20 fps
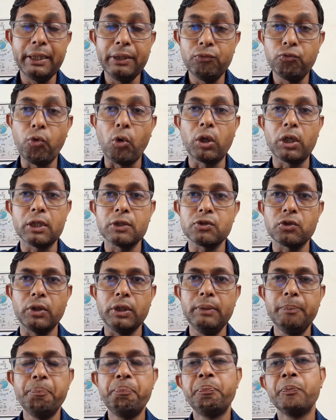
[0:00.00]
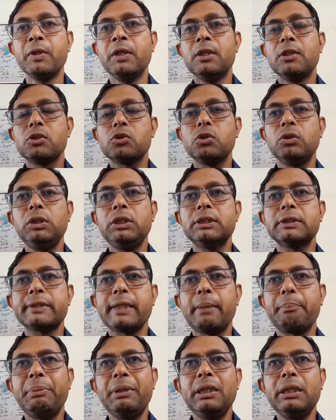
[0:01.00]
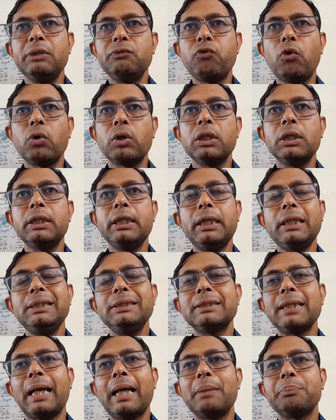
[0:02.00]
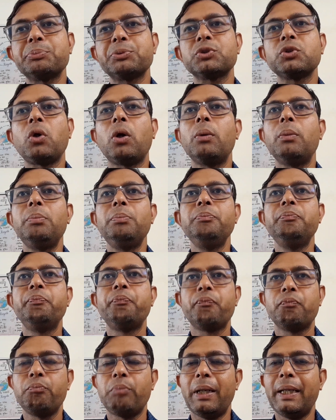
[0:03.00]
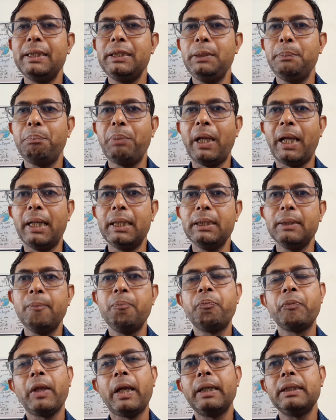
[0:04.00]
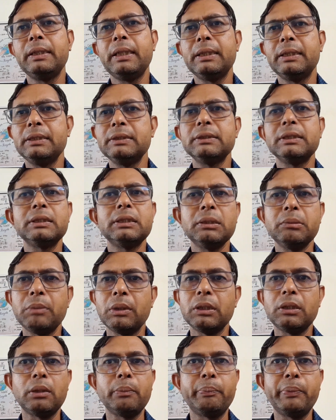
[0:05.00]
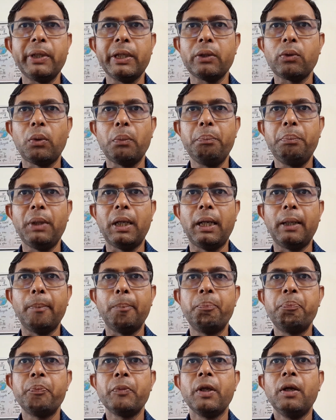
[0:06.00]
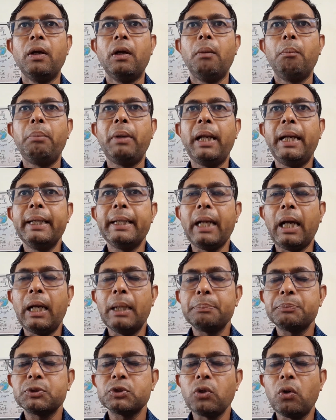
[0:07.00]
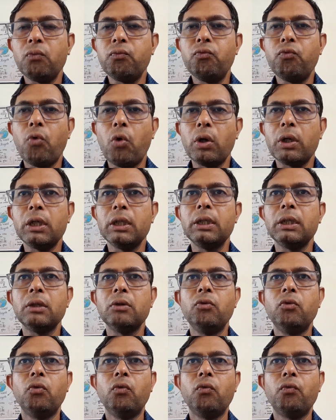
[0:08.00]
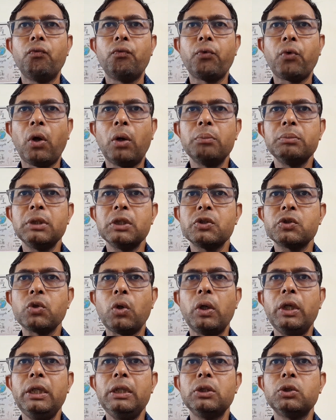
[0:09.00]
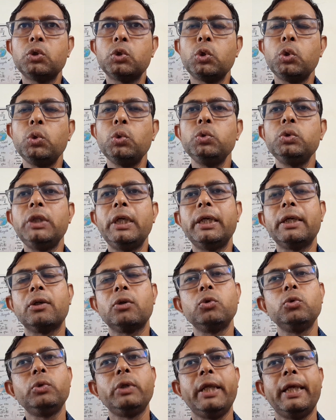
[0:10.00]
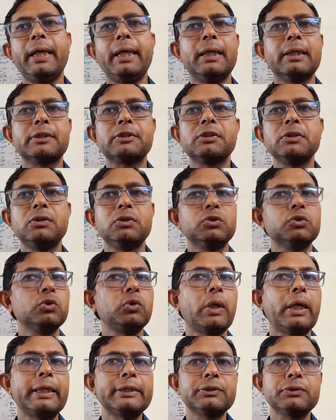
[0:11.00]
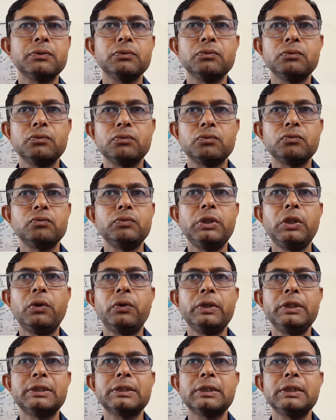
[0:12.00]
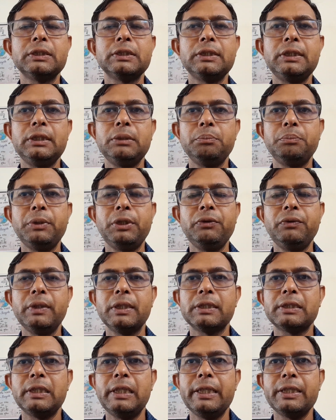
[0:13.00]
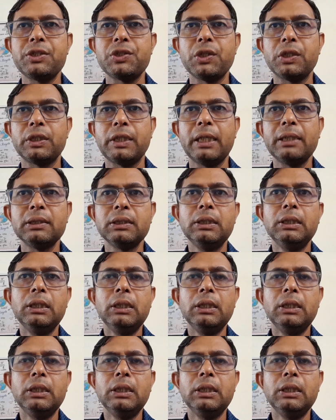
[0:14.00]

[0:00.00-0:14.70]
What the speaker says: water. So this capillary water is absorbed by the plant, and that is nothing but the uptake of plant. Plant absorb water from the soil through their root hairs. So as we have discussed in previous lecture that